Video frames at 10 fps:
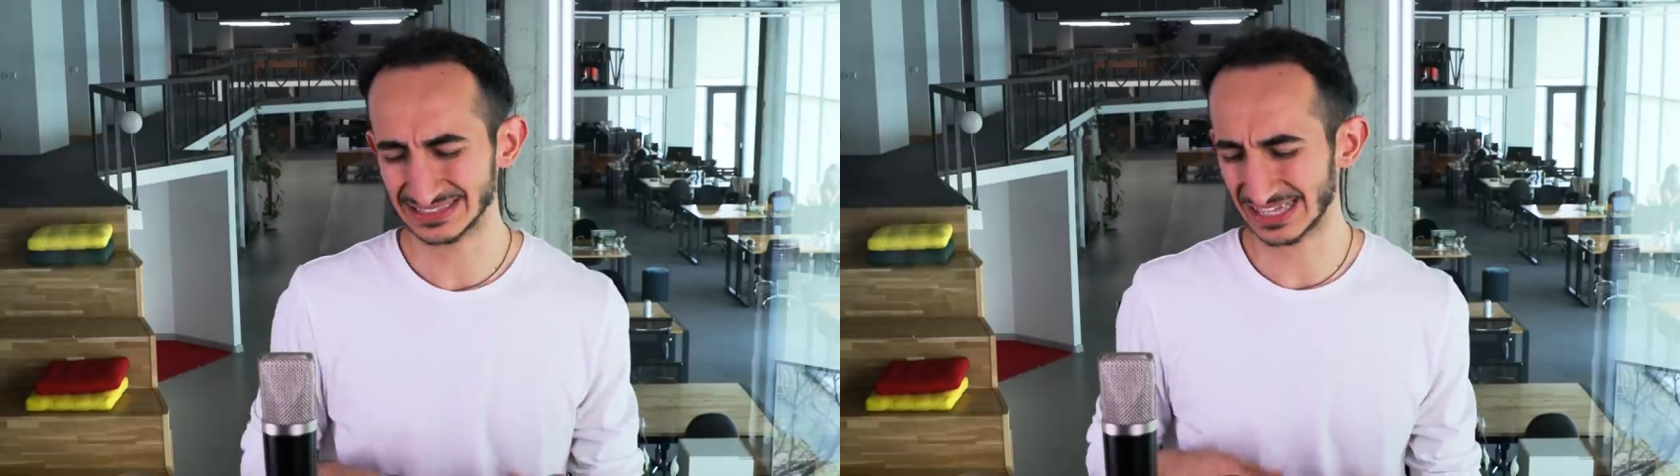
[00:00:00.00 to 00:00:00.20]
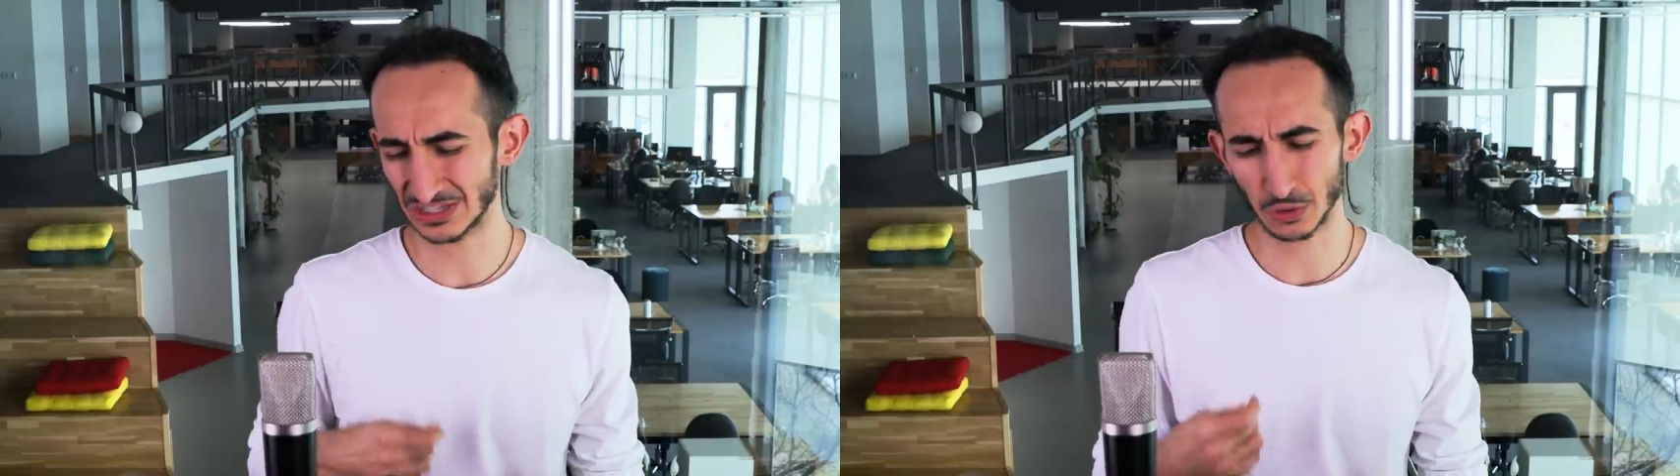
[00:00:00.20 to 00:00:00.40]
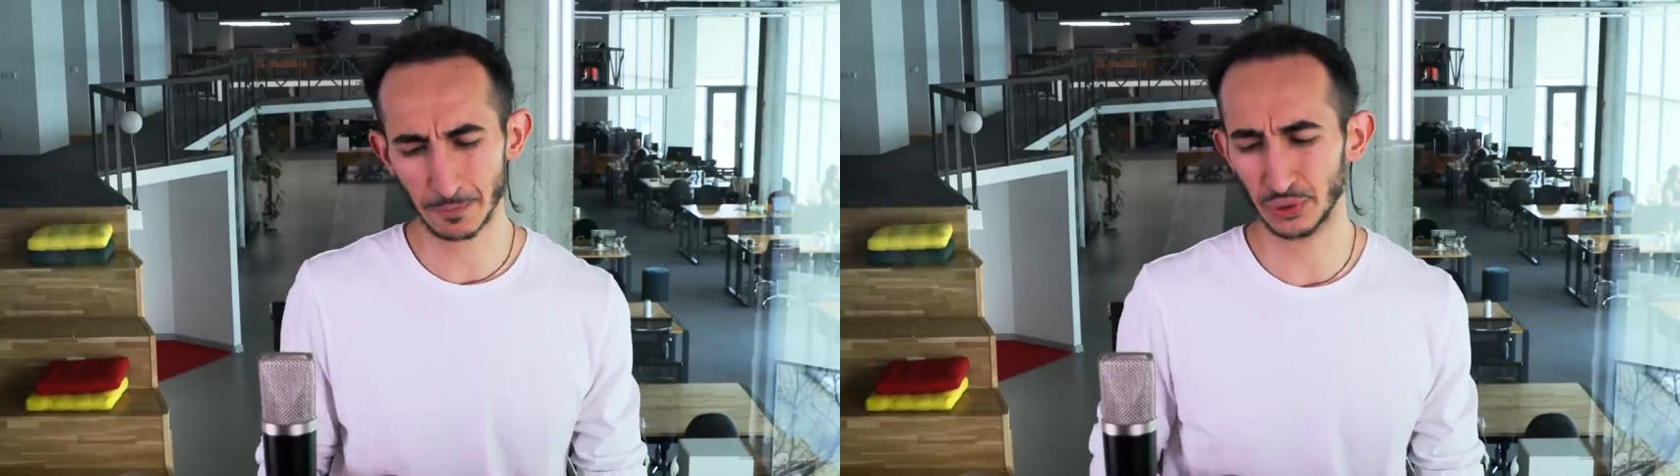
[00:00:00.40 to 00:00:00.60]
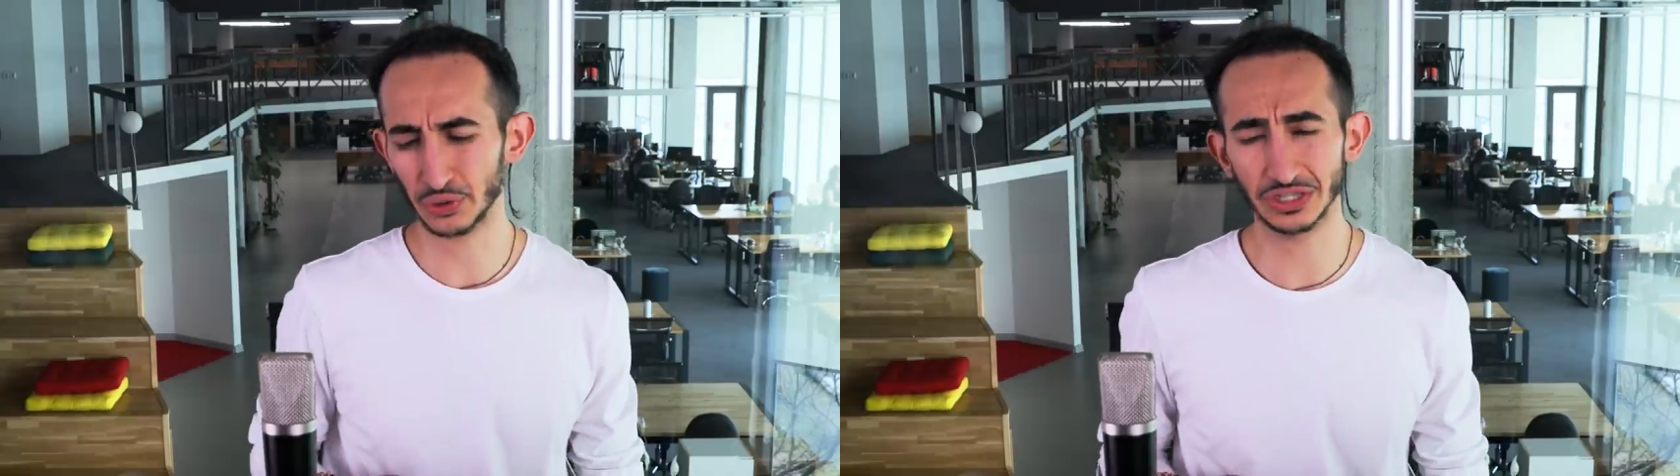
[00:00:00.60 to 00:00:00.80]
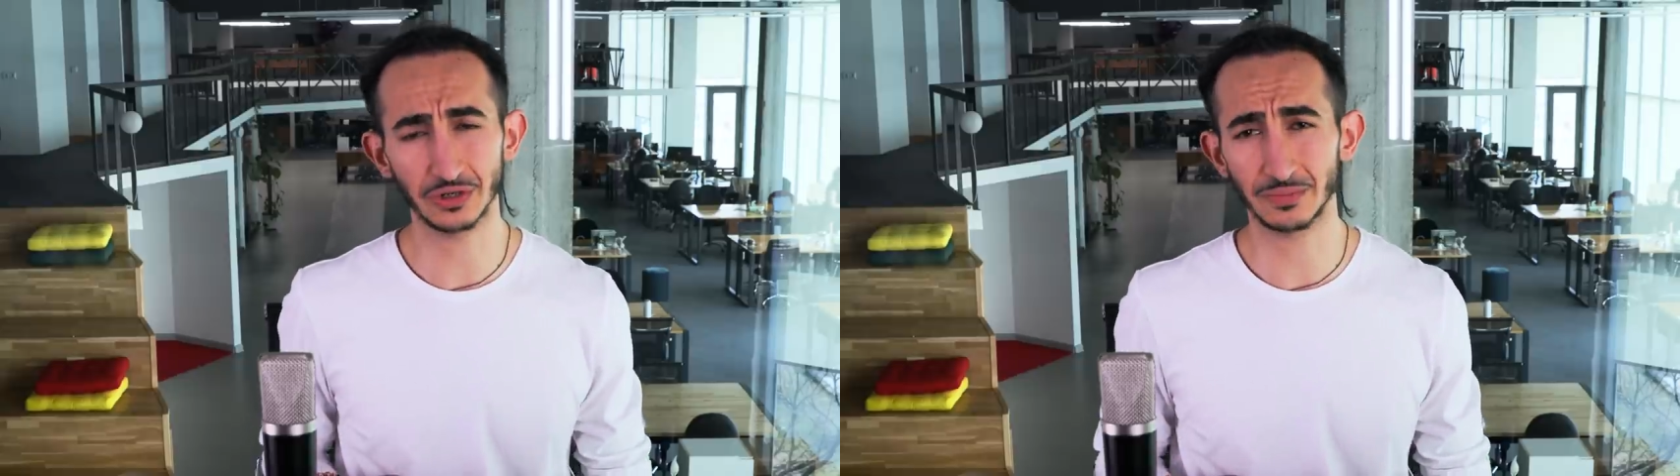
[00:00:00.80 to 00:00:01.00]
it's like you're
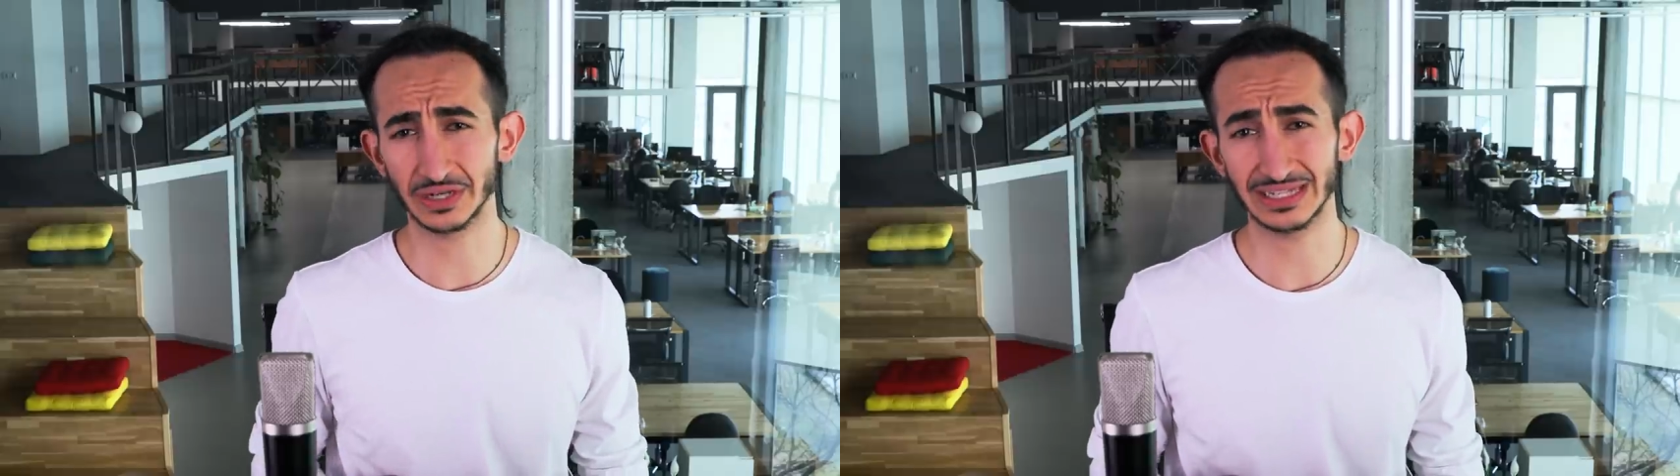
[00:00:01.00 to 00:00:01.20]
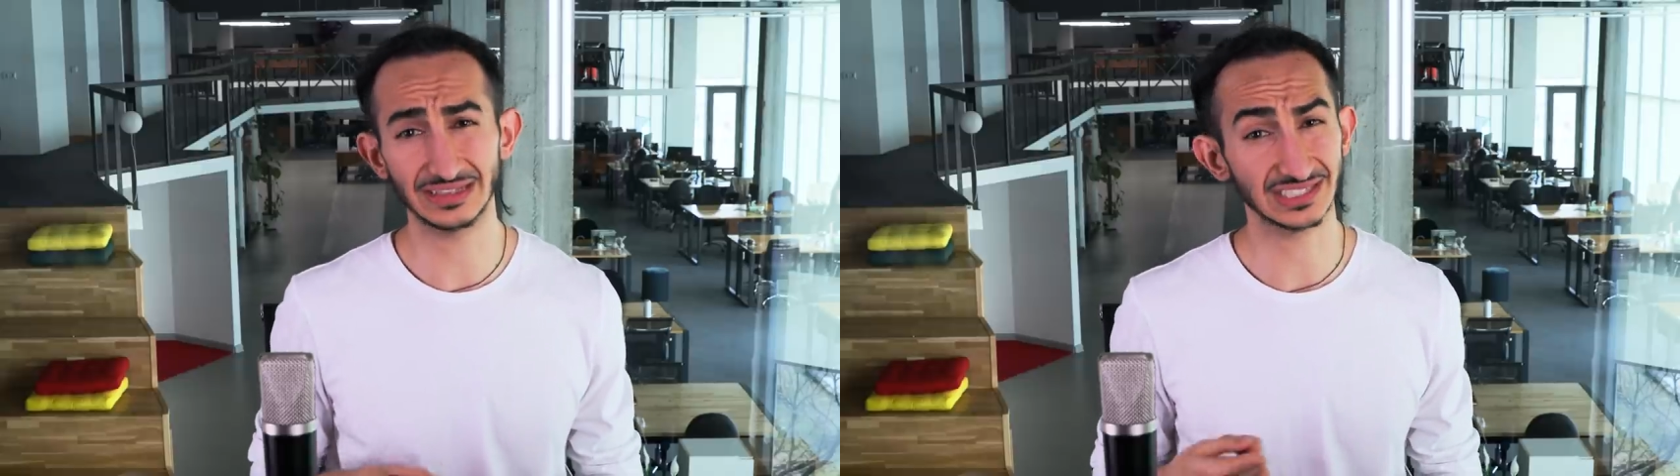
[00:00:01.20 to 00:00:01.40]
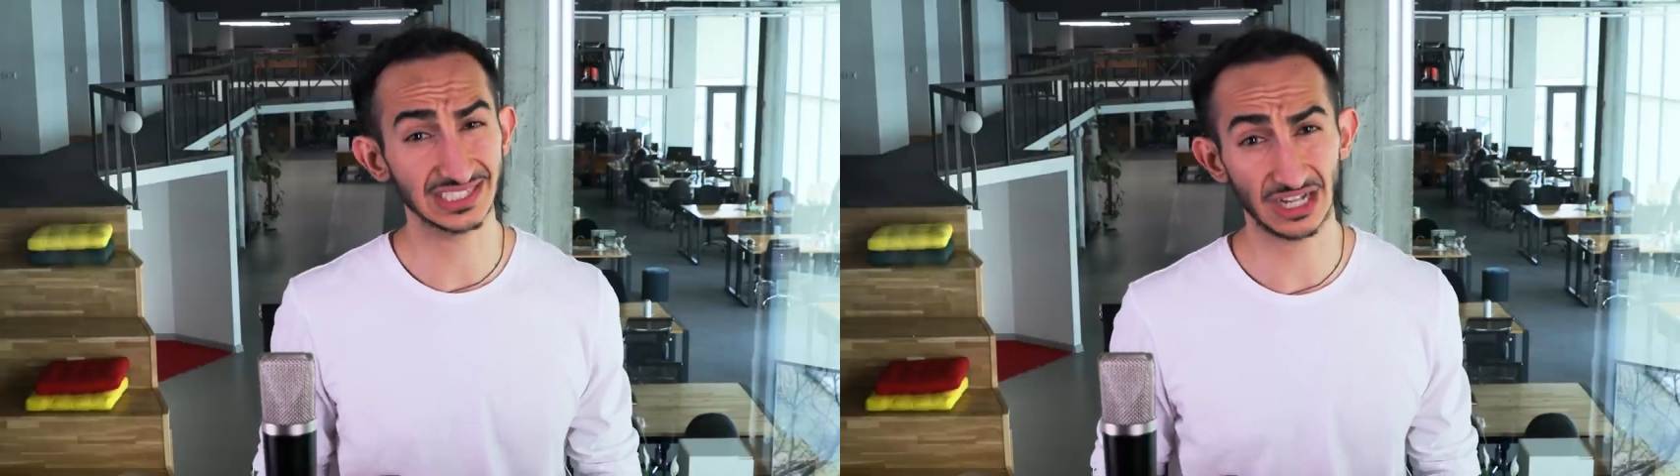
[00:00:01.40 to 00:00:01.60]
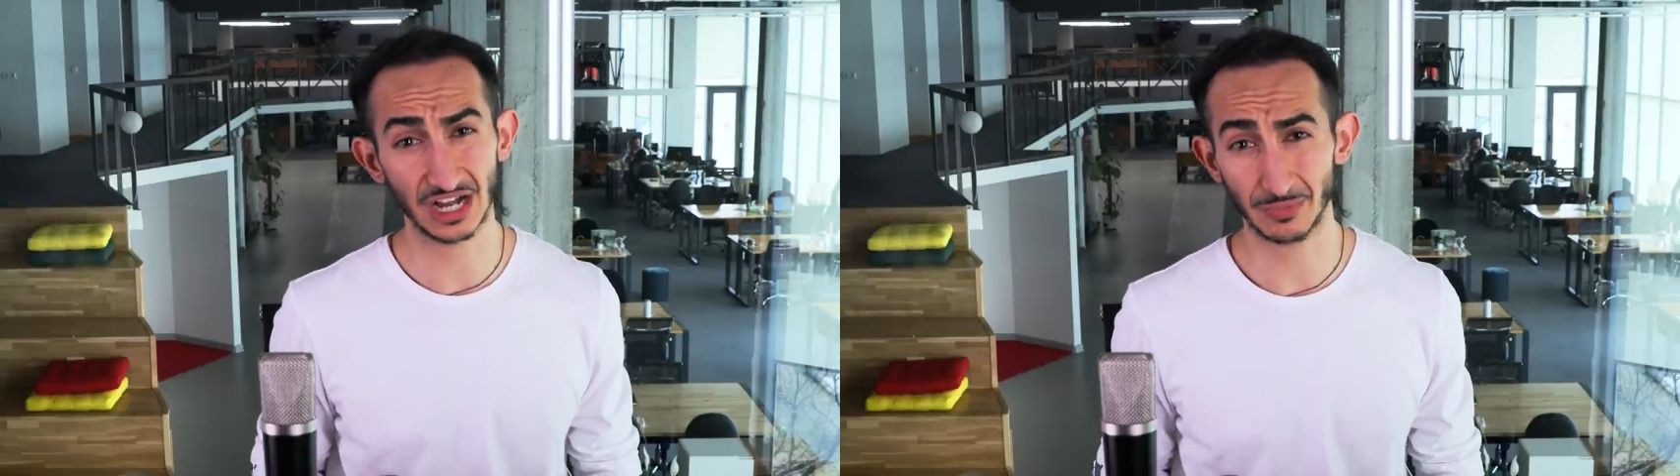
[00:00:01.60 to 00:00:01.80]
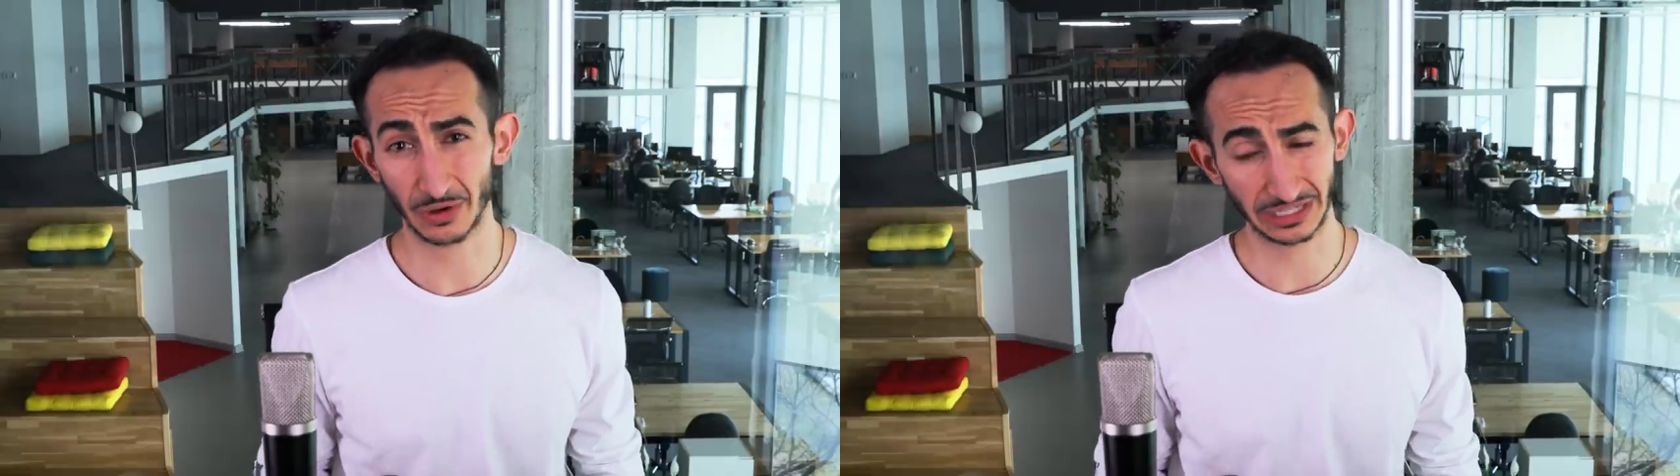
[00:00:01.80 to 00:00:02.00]
putting your money in the
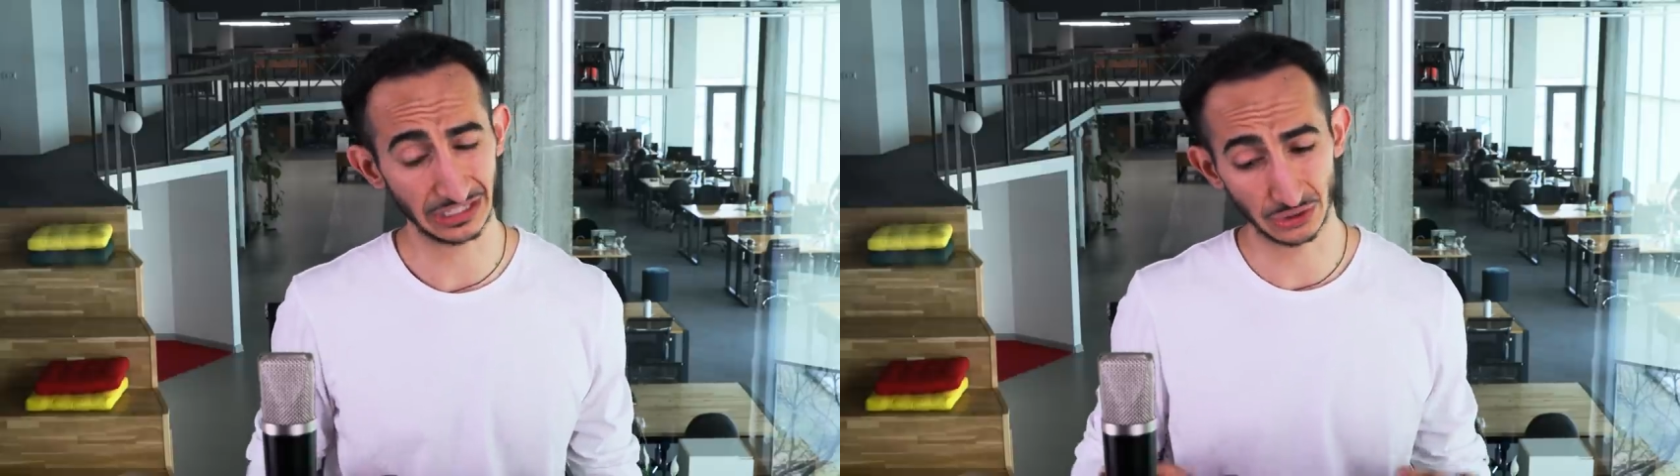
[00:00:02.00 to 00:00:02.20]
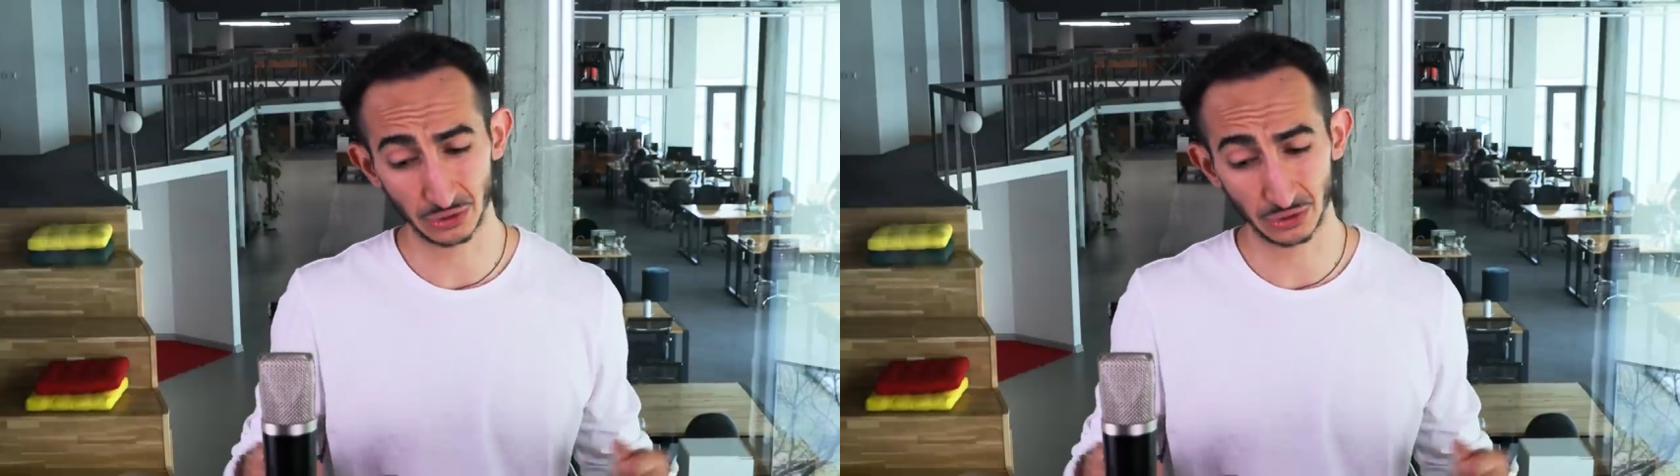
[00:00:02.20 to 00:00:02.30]
stock market.